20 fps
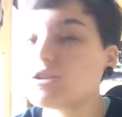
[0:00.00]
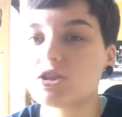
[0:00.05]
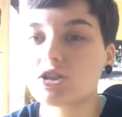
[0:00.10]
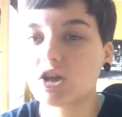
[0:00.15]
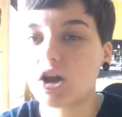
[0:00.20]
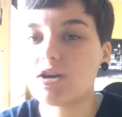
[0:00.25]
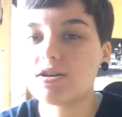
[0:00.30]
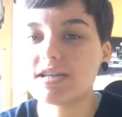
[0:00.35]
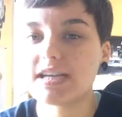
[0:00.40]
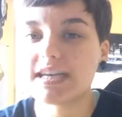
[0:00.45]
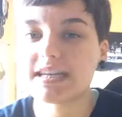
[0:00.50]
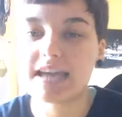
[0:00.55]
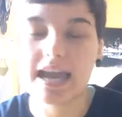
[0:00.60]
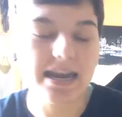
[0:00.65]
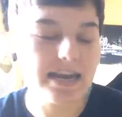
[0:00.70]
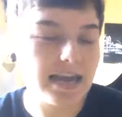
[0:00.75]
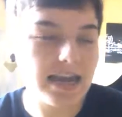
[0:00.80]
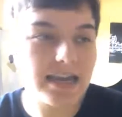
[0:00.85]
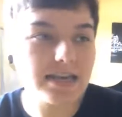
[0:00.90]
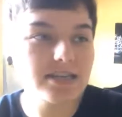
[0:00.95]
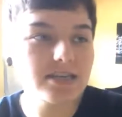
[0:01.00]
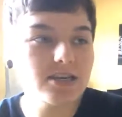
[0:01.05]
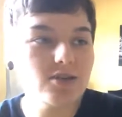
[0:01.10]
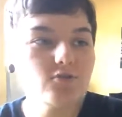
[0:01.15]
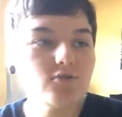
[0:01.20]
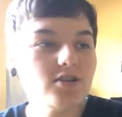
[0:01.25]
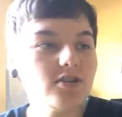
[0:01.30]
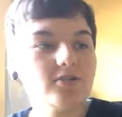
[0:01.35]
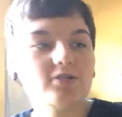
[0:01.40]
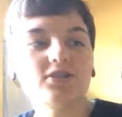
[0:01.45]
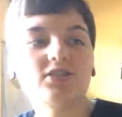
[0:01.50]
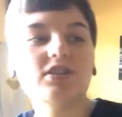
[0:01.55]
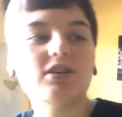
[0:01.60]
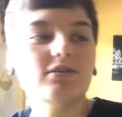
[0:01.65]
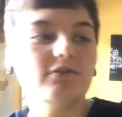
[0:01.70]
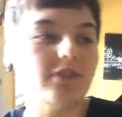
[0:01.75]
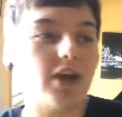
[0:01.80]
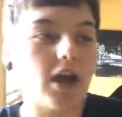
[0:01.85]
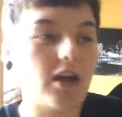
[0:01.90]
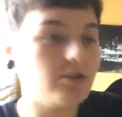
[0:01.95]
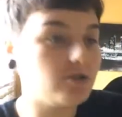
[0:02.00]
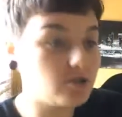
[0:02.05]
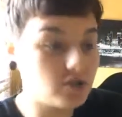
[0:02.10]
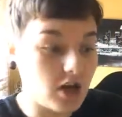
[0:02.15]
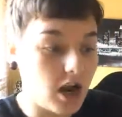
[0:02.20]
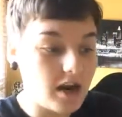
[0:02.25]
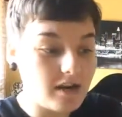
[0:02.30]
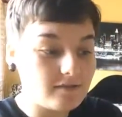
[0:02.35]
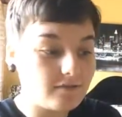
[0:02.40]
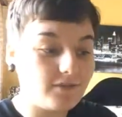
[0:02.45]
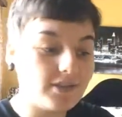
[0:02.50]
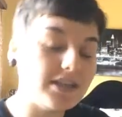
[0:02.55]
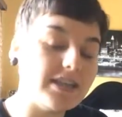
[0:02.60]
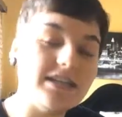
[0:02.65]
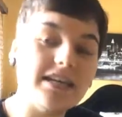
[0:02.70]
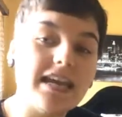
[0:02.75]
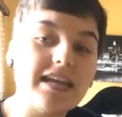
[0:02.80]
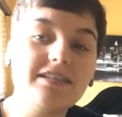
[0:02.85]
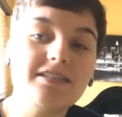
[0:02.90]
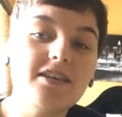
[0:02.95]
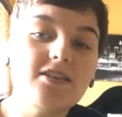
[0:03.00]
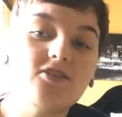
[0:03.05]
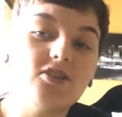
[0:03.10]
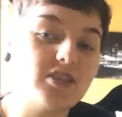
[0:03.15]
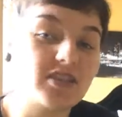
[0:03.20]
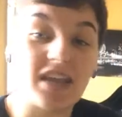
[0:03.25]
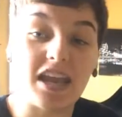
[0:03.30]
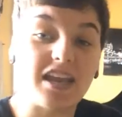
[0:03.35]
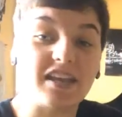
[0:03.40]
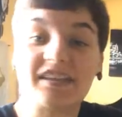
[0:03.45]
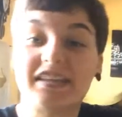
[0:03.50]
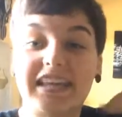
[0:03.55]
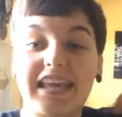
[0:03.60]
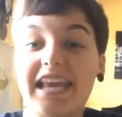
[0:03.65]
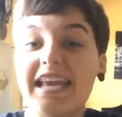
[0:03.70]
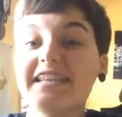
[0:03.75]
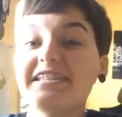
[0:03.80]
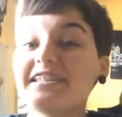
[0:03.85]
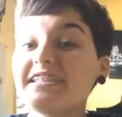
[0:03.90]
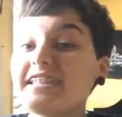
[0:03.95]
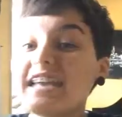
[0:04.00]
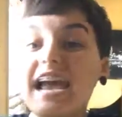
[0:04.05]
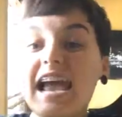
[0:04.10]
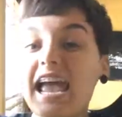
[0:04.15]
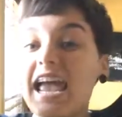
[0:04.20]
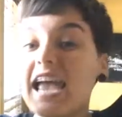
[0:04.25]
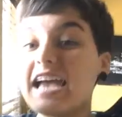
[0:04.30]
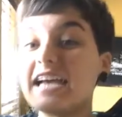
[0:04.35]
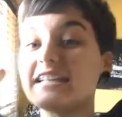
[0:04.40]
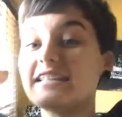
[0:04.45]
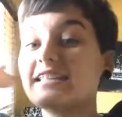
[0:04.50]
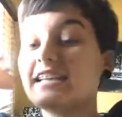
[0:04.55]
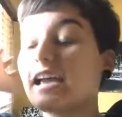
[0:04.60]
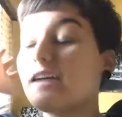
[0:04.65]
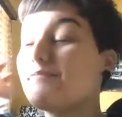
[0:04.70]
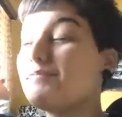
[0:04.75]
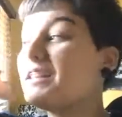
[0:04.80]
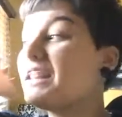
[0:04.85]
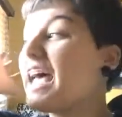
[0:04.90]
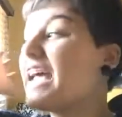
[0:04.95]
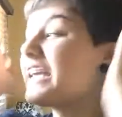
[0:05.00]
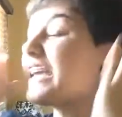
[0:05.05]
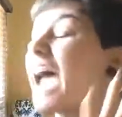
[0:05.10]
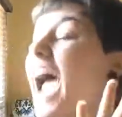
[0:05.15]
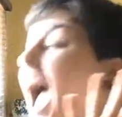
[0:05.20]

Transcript: start it again? And New Year's Eve, are Jonathan and Nancy just gonna kiss? And it's gonna be like,